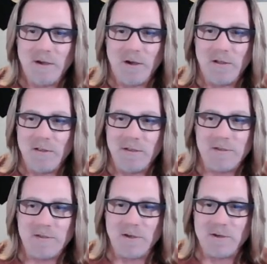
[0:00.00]
all the
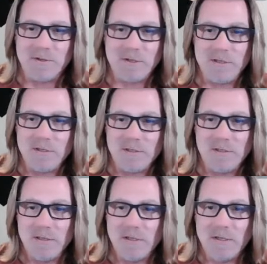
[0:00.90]

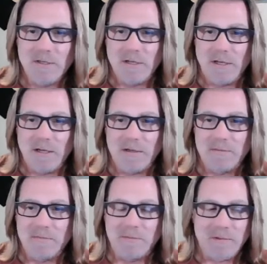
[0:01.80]
excursions, uh,
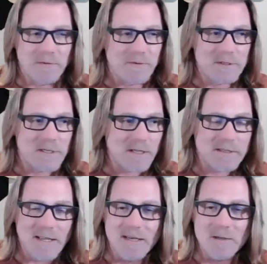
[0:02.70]
the
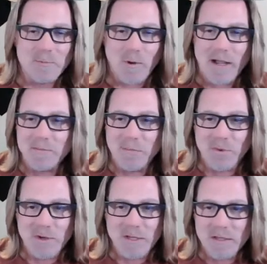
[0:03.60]
facilitated
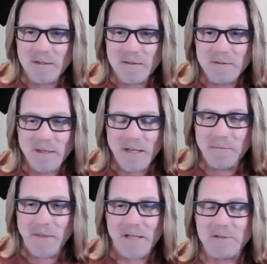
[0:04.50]
whiteboarding, okay,
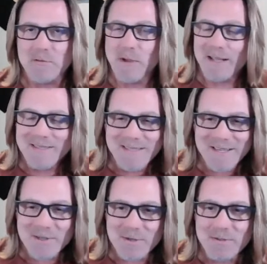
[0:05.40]
mastermind
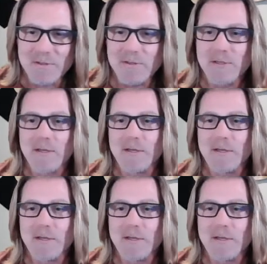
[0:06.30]
sessions.